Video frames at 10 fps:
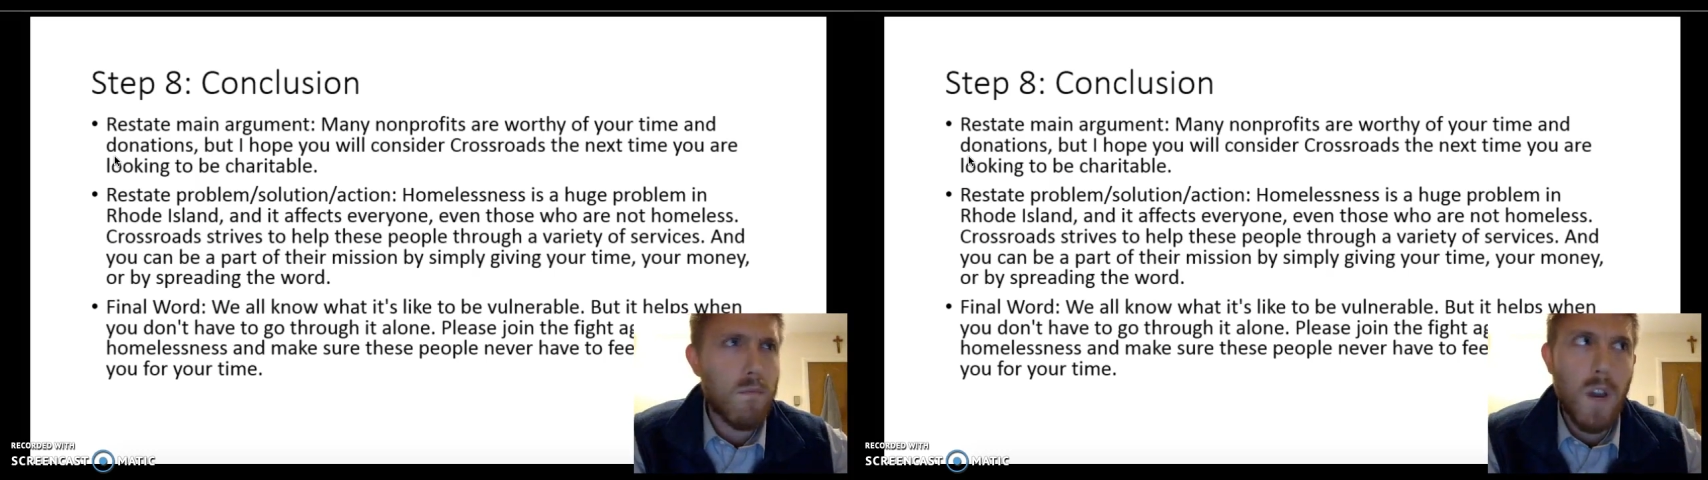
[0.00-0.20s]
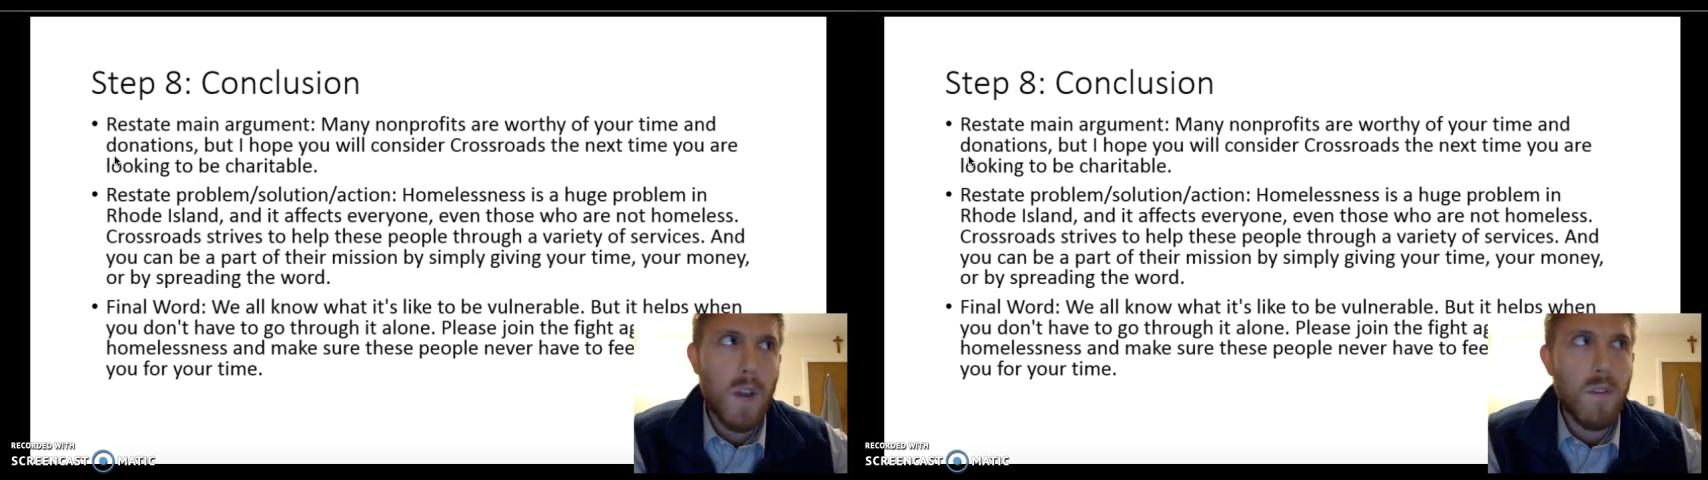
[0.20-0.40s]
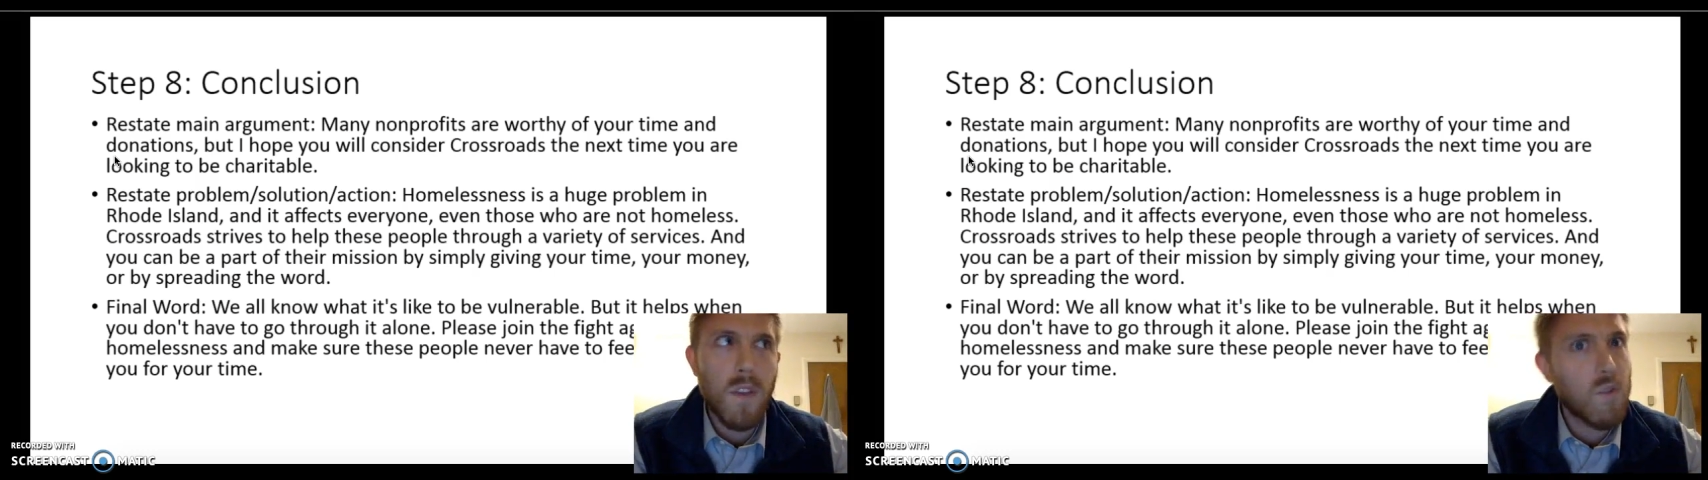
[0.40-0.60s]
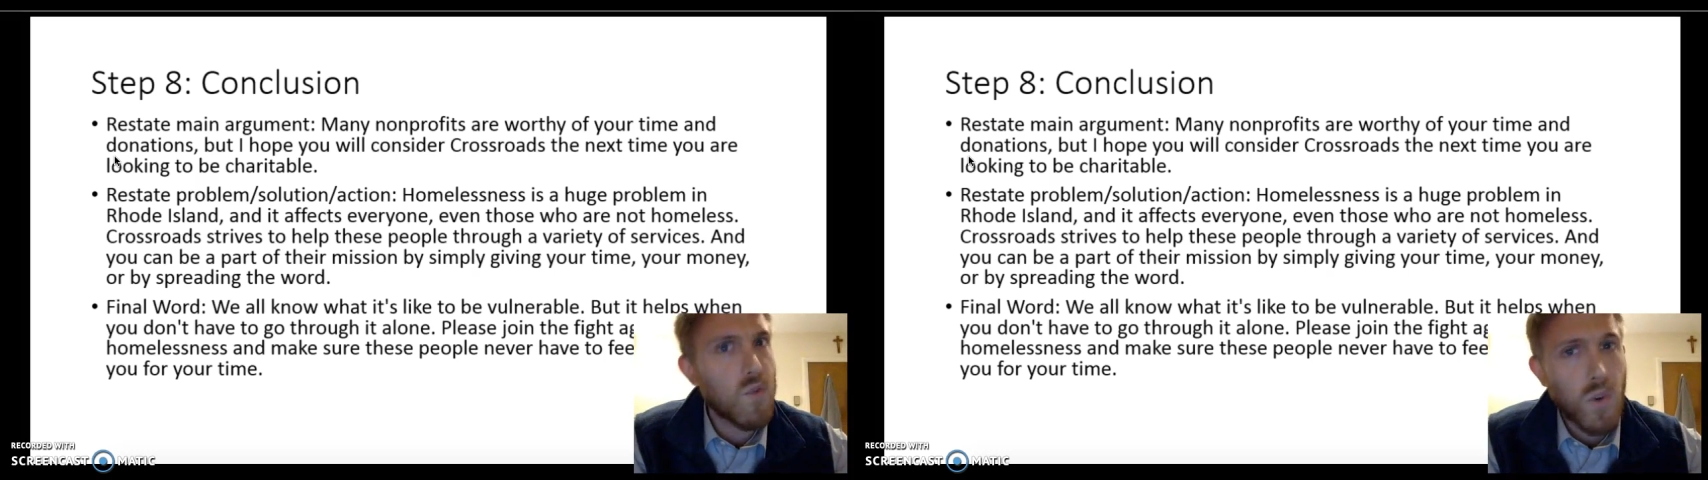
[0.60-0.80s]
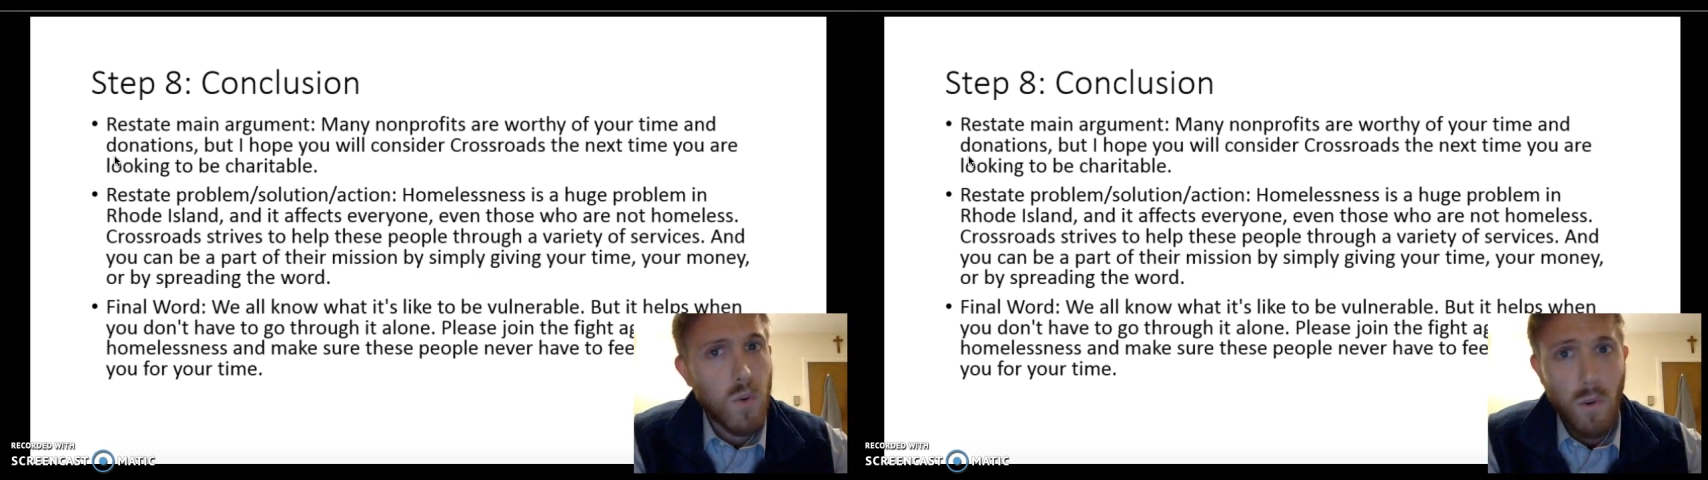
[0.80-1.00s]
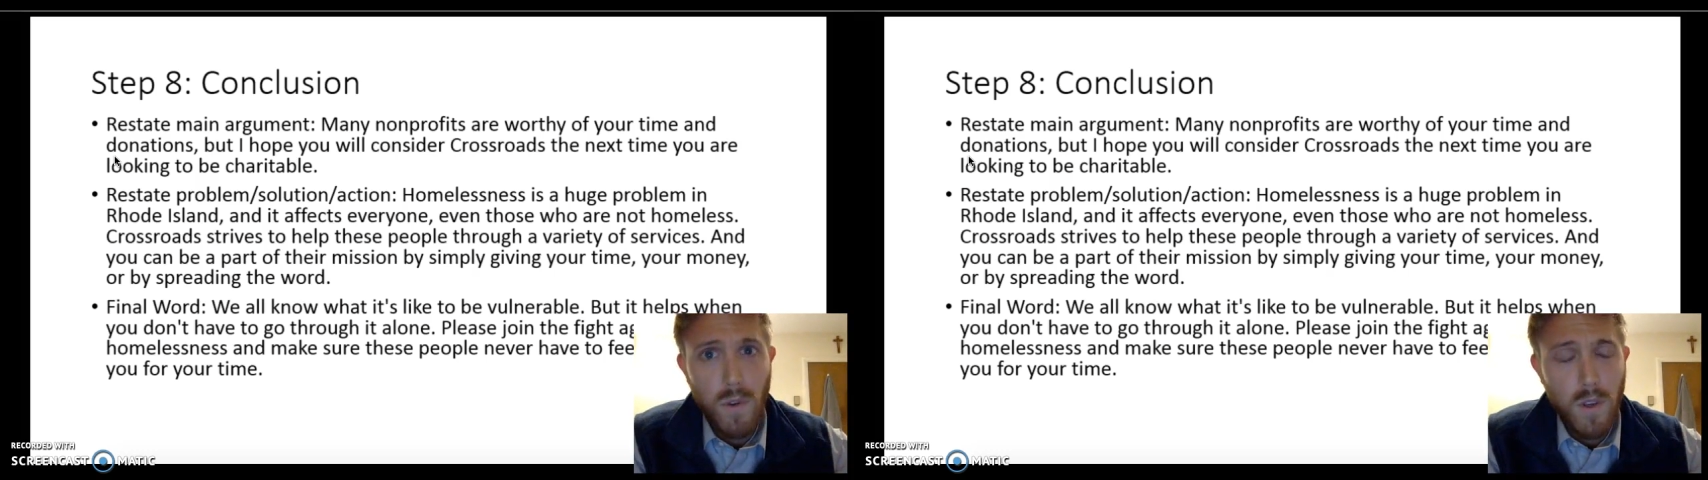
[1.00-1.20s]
either the intro or the